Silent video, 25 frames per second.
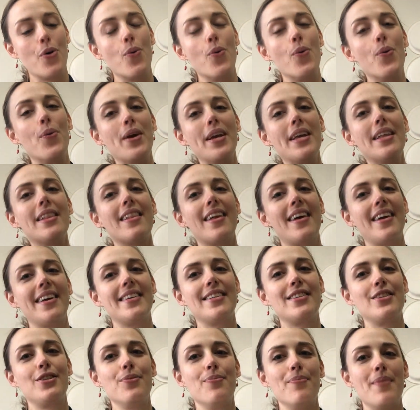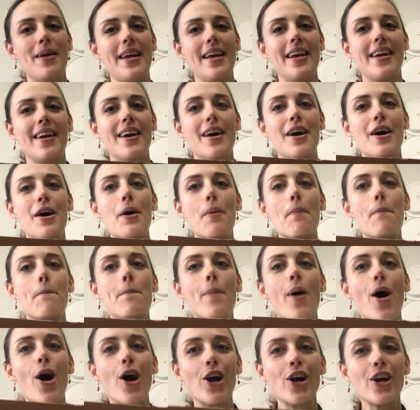We like to make
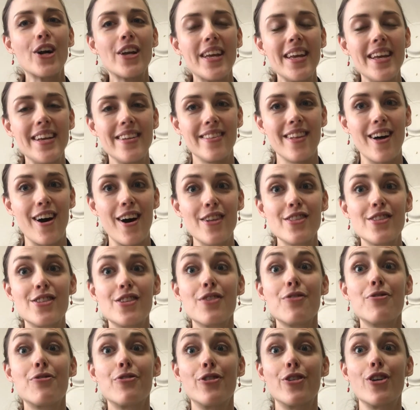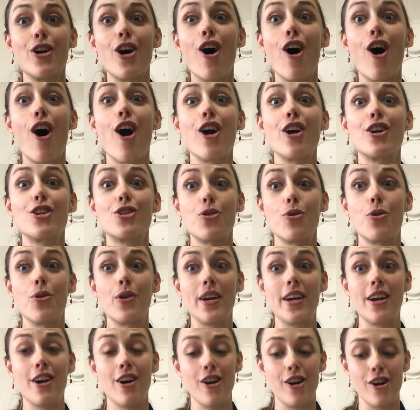parking lots for our
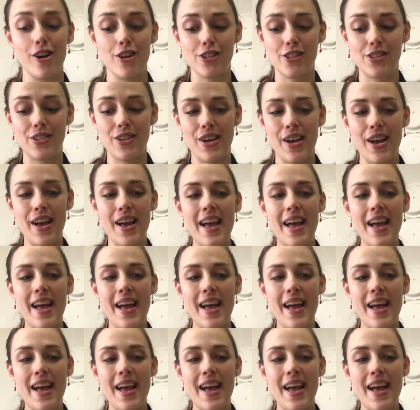toy cars.